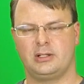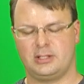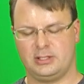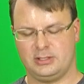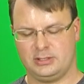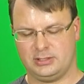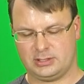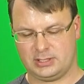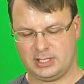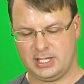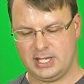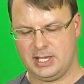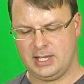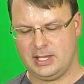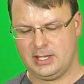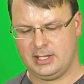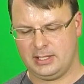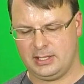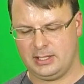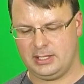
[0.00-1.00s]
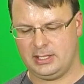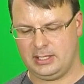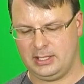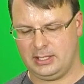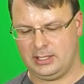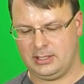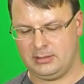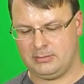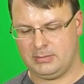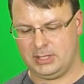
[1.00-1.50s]
because
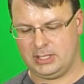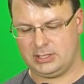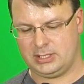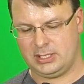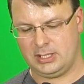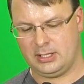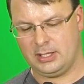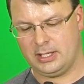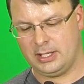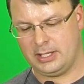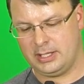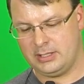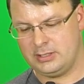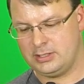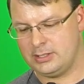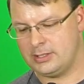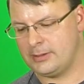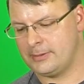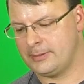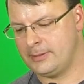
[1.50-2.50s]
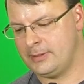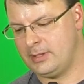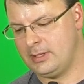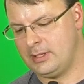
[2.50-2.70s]
it makes it a lot easier.